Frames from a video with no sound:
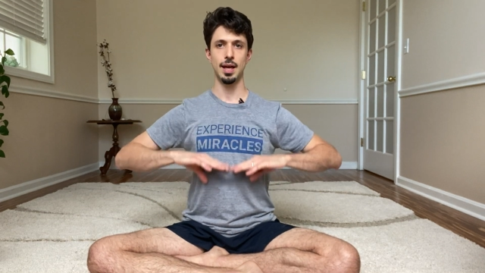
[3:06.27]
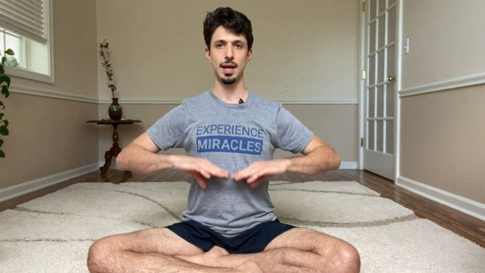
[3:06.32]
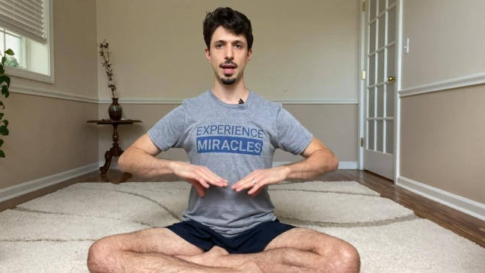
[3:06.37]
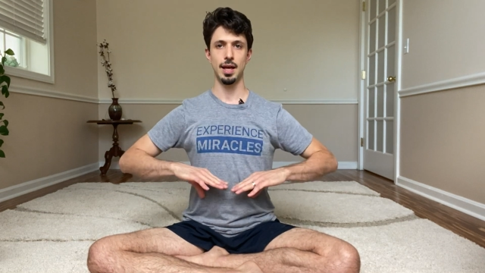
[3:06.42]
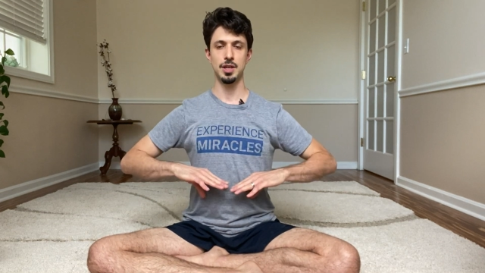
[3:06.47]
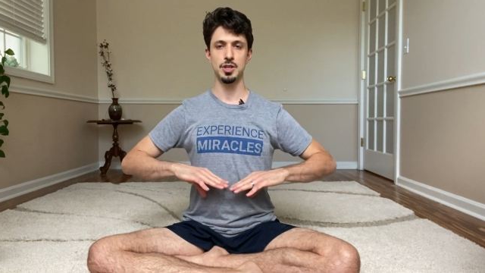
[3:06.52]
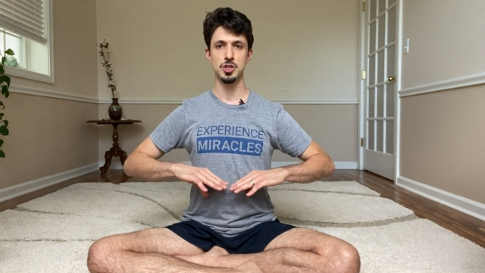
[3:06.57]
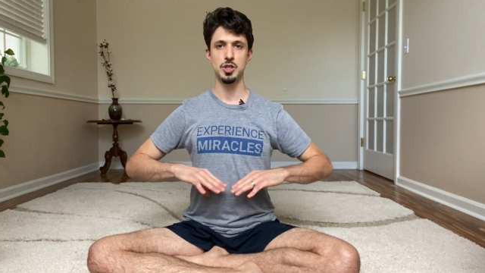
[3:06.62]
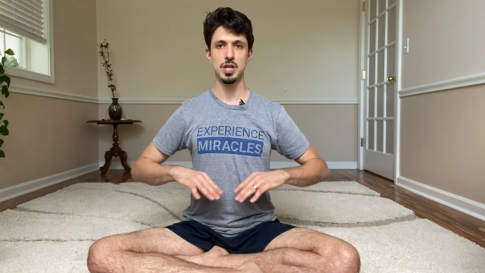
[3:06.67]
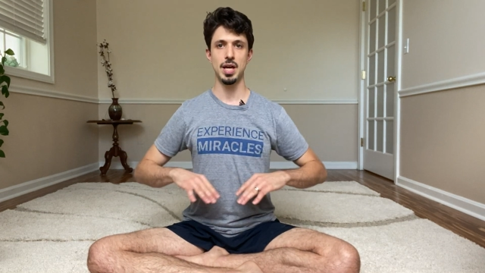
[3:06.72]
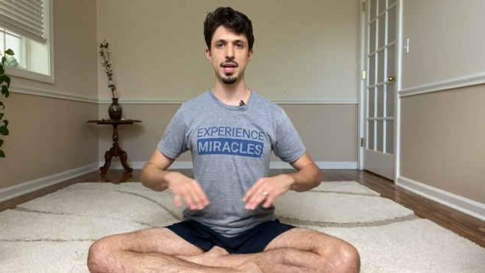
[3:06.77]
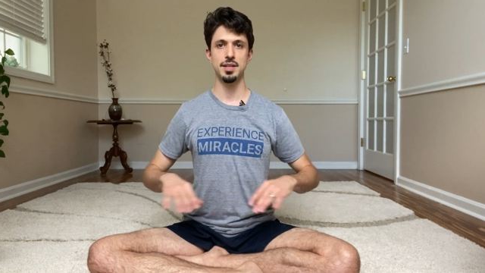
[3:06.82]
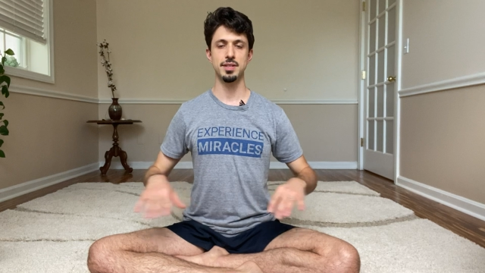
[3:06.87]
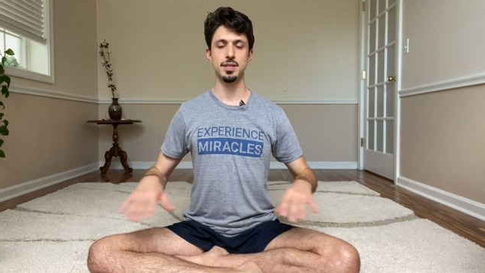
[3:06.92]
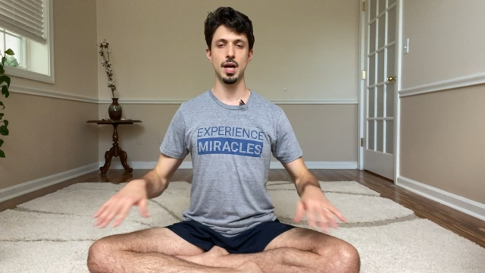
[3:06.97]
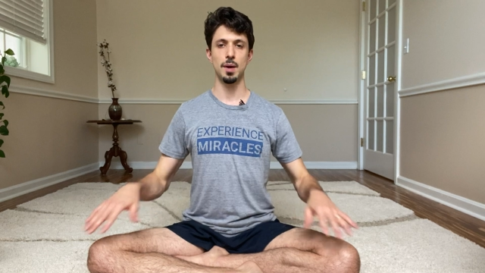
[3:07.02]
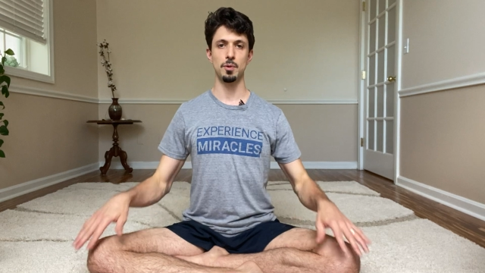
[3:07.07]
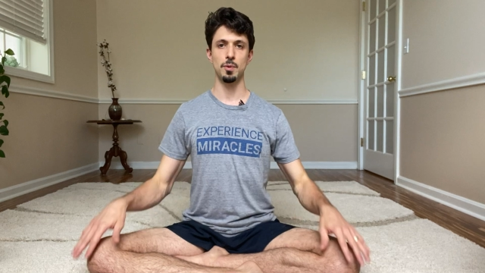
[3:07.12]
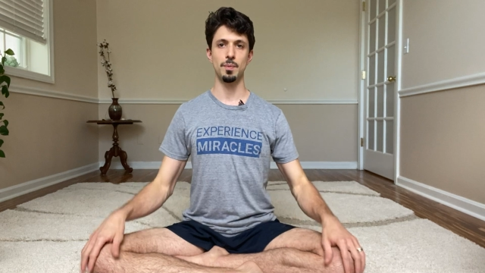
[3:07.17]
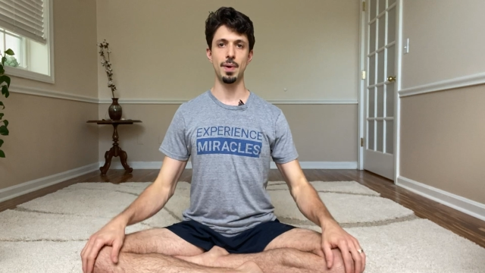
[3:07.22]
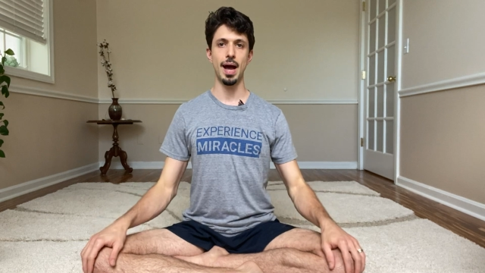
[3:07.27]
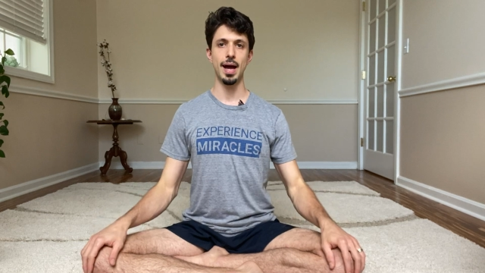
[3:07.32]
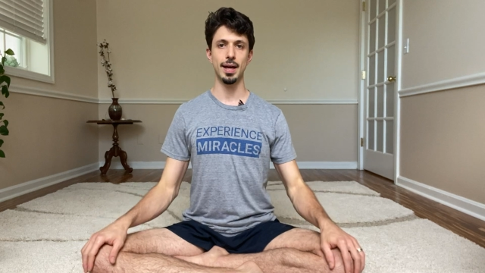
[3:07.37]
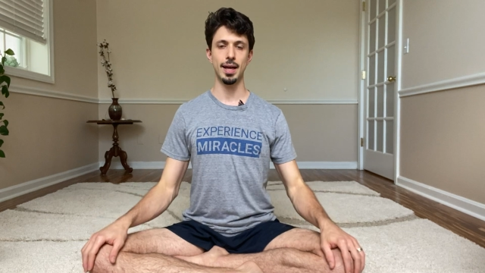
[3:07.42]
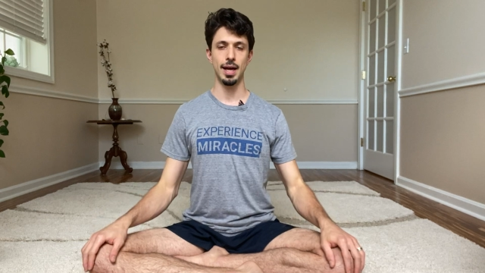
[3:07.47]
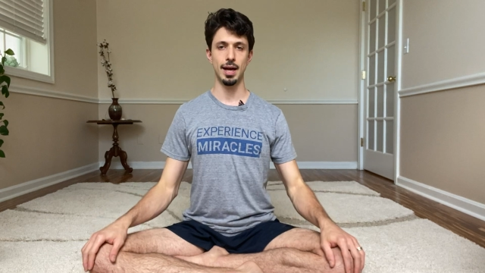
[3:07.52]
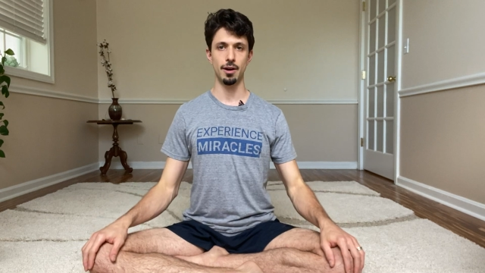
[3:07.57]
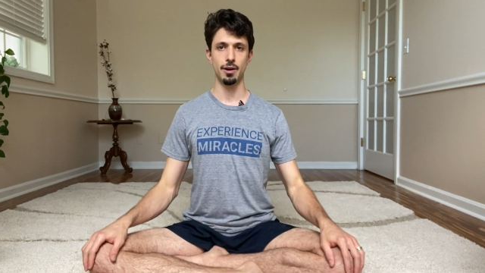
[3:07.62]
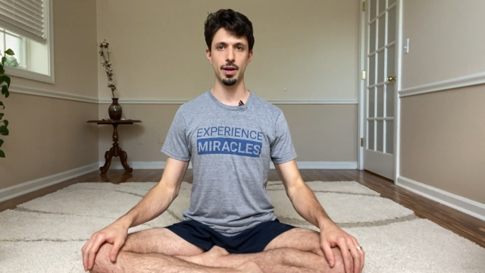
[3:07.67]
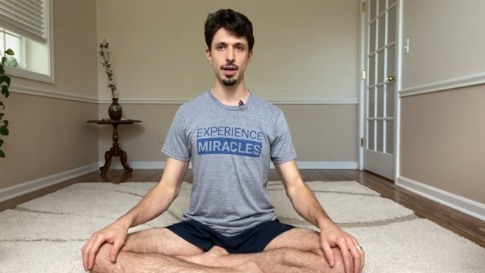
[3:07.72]
and chest and upper back
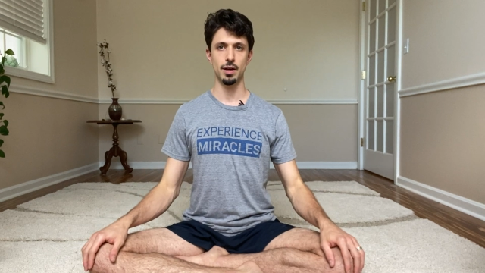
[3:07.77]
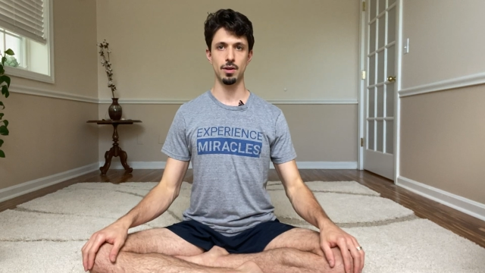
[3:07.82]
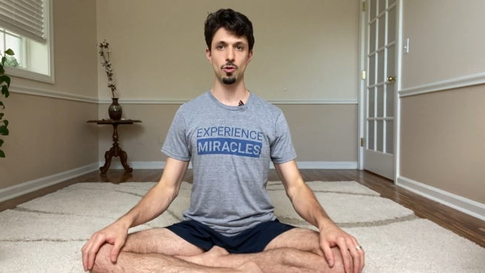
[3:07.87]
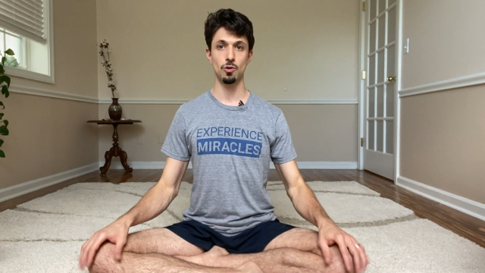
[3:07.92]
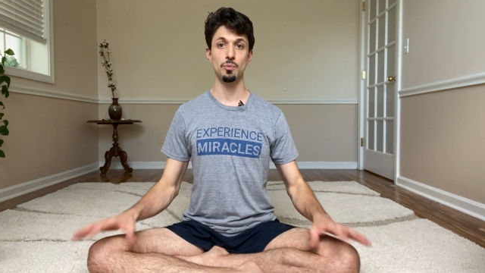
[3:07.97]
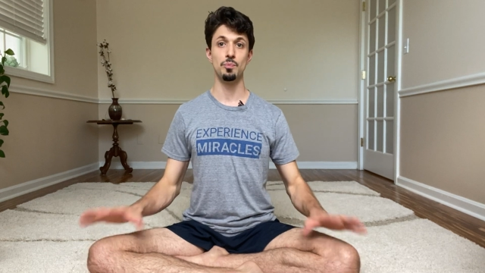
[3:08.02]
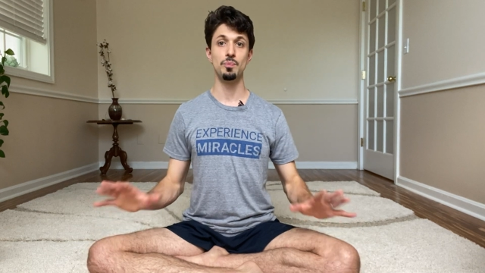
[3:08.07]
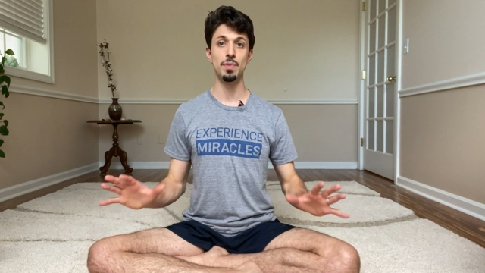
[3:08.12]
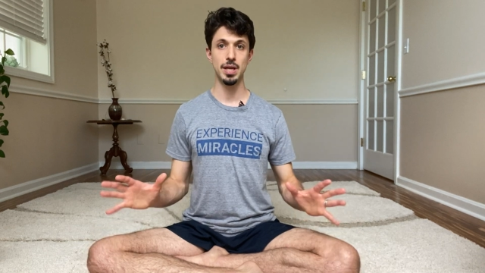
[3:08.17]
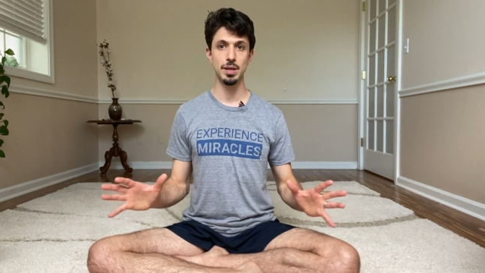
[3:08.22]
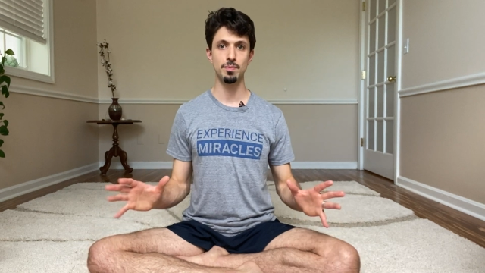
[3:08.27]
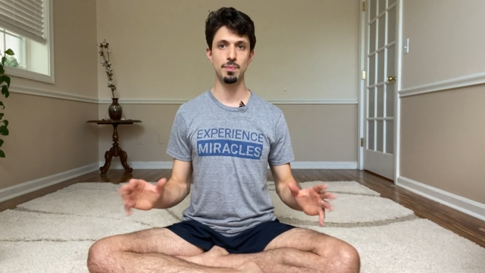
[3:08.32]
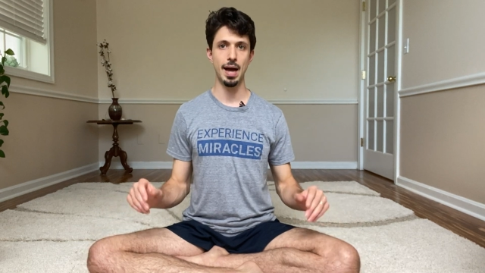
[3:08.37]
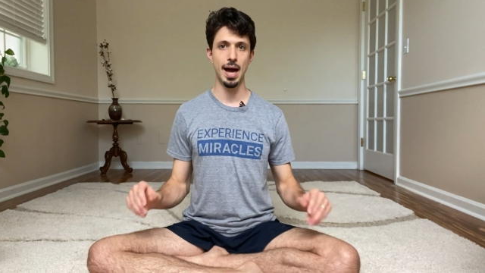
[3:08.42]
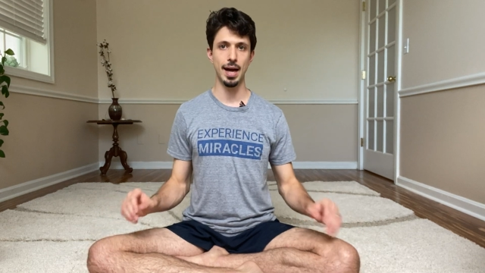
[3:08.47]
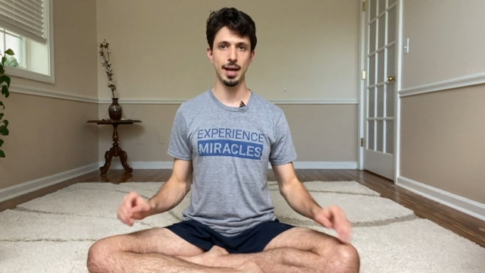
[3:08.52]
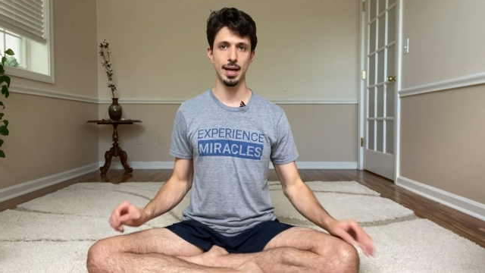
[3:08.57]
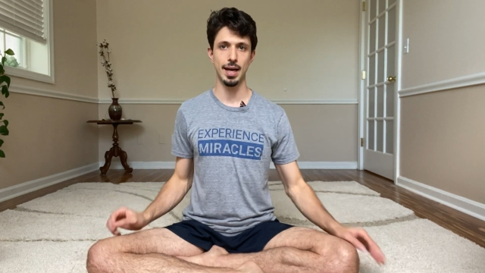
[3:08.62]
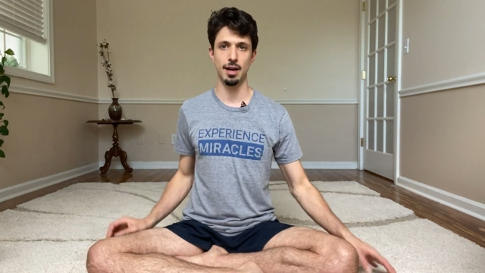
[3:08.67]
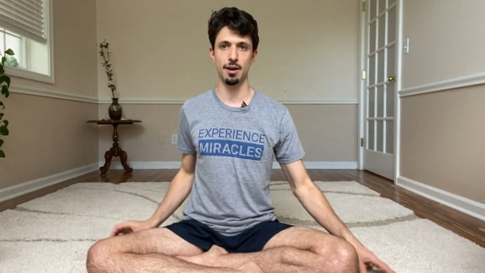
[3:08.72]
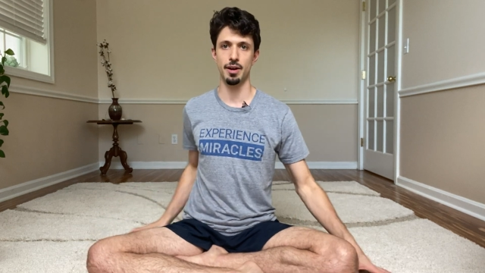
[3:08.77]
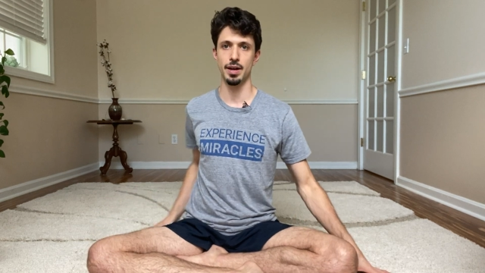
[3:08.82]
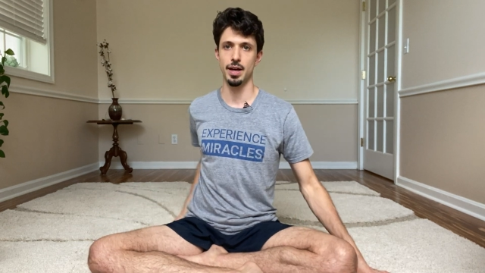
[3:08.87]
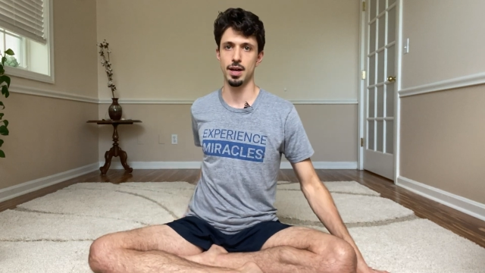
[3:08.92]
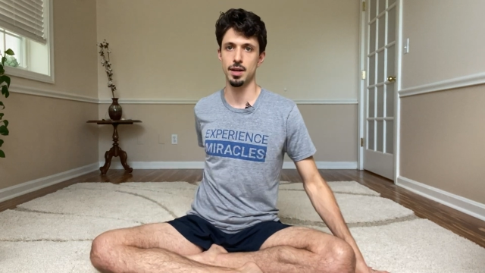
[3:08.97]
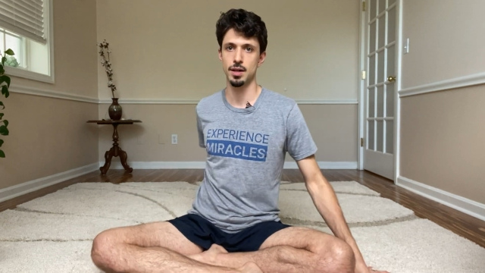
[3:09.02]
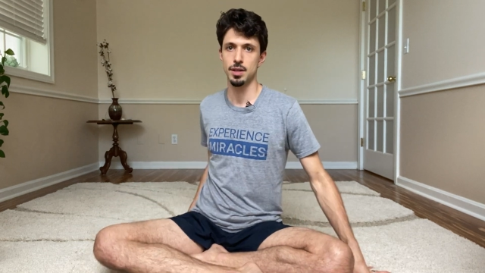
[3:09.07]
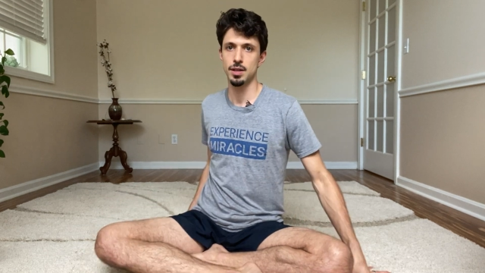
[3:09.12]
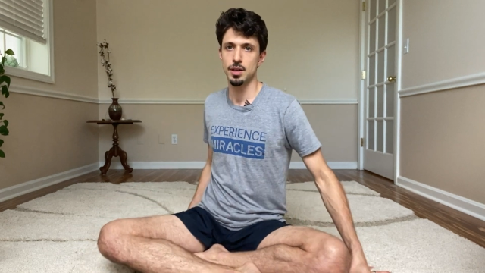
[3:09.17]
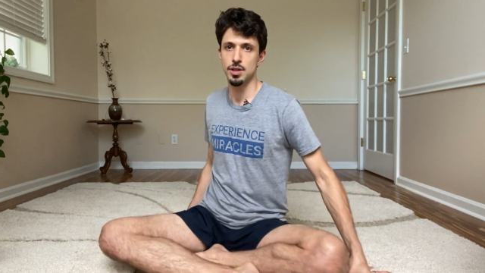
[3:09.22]
area or mid-back area.